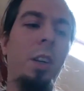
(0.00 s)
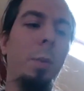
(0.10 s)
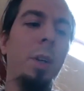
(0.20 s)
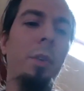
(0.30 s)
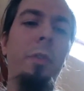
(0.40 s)
care
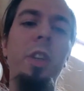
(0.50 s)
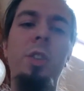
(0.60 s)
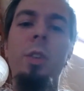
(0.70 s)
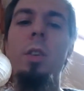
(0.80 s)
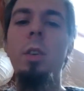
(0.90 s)
about a
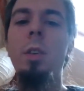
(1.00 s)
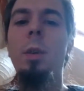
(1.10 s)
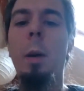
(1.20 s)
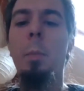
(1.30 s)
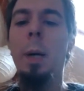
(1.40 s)
feature,
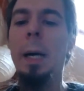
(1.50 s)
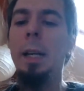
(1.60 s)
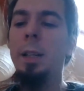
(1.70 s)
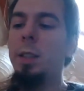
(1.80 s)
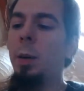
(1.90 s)

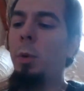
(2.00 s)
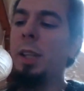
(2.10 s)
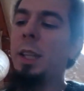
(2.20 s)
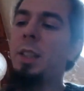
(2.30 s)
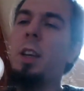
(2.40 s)
but
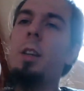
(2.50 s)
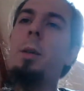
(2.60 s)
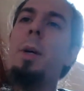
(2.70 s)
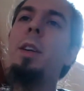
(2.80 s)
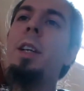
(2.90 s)
someone else care
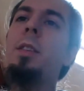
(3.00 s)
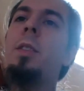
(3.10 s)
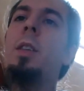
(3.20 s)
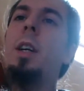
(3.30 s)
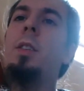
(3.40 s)
about
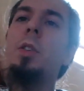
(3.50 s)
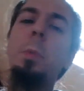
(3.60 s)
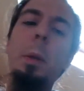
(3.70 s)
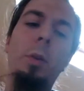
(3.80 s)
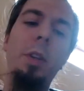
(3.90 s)
it, and those
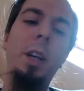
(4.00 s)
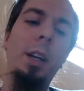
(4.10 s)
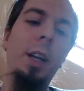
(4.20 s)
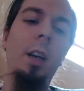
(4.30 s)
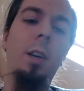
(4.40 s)
people,
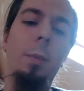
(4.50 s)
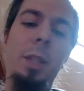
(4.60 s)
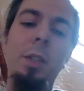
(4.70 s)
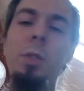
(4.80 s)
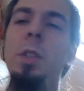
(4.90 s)
they're gonna come
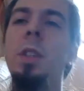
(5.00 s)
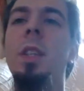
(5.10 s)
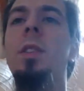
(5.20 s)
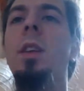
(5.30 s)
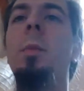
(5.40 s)
and use the
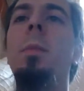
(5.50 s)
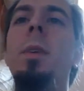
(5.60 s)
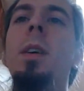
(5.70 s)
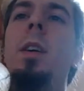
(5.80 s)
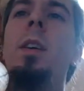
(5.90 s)
system.
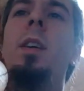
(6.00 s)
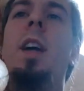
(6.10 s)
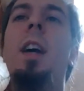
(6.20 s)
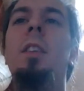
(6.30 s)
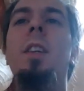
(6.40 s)

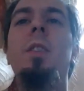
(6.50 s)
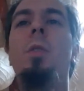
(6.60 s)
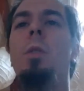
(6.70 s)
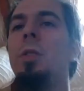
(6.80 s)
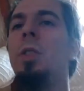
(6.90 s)
And it
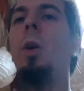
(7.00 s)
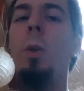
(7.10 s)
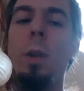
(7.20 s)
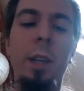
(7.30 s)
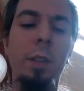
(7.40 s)
grows the
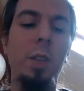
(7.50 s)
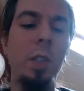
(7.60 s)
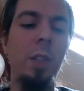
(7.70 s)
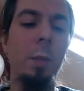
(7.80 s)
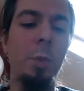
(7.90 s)
whole
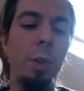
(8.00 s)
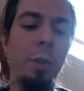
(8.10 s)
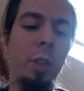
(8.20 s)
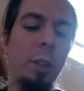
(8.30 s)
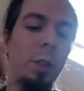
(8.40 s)
ecosystem. So
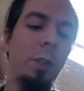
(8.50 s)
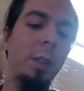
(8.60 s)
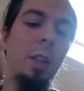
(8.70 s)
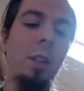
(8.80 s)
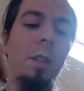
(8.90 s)
even though you
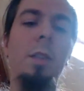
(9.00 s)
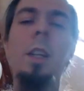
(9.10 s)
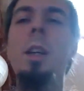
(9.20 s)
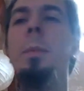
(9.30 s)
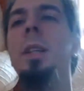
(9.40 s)
don't care
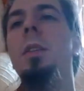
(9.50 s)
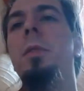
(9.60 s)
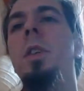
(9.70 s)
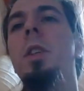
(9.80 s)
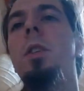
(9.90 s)
directly about the
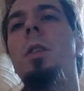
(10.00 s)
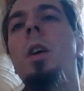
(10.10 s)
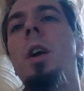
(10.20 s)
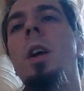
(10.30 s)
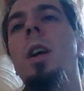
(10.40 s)
feature,